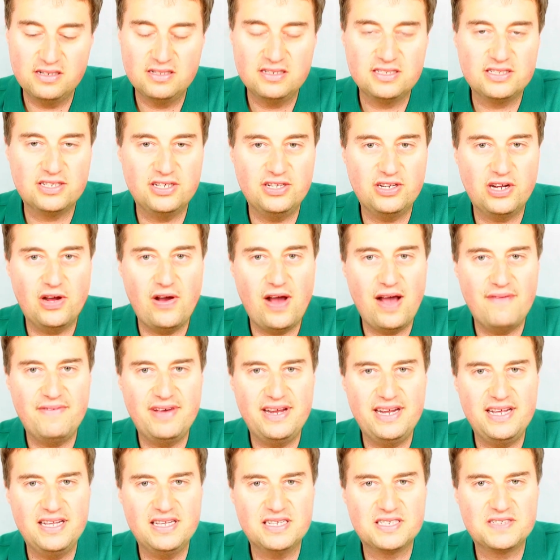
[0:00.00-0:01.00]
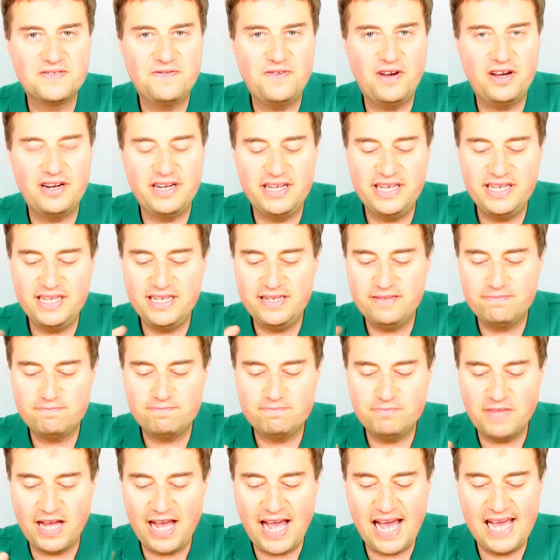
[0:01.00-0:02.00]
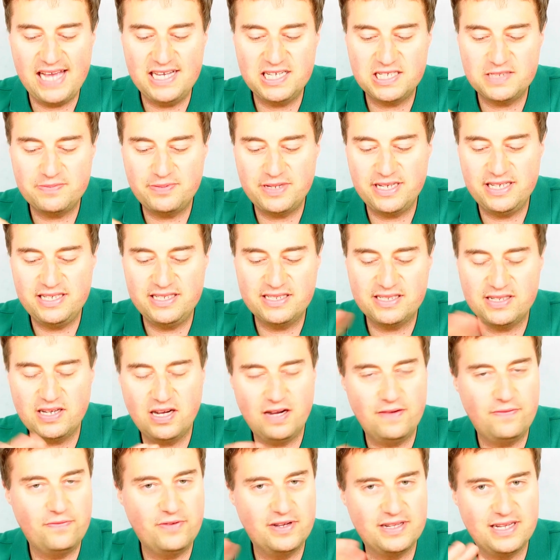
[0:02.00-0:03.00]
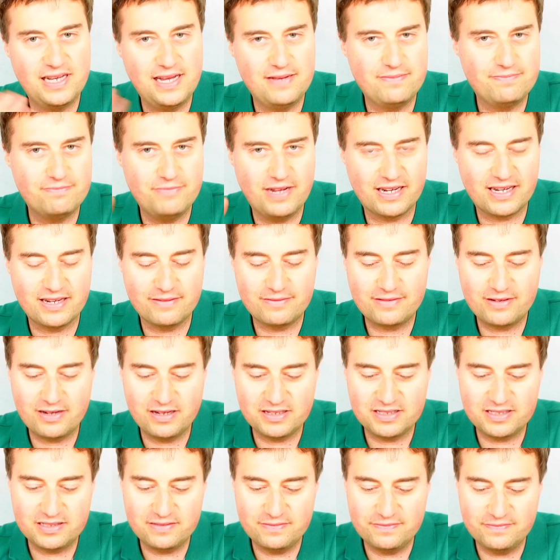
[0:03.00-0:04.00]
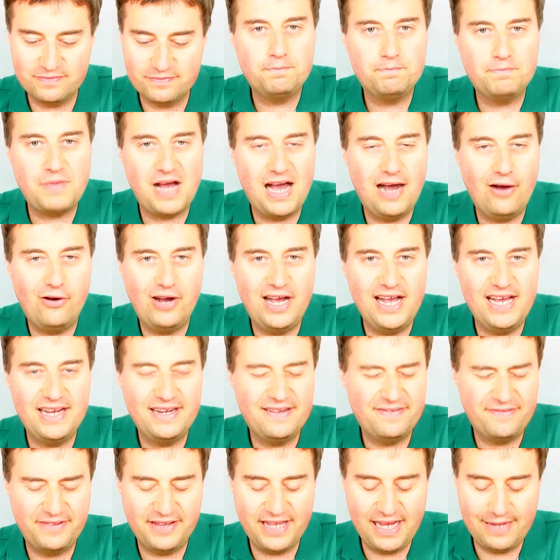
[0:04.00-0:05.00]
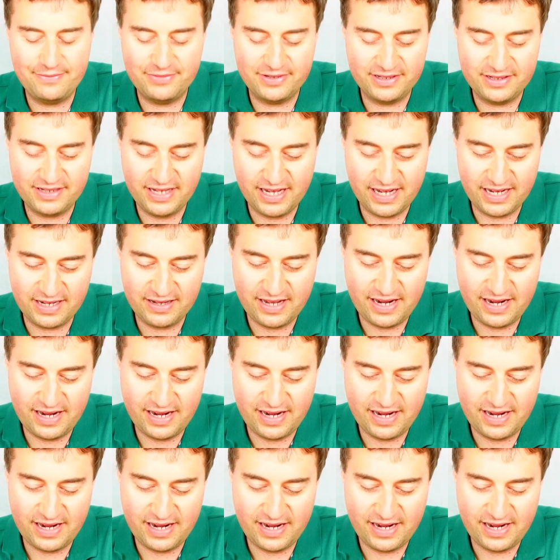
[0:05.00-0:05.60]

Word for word: So you don't have any of this funny like HP stuff where they make a custom power header for that, but yeah,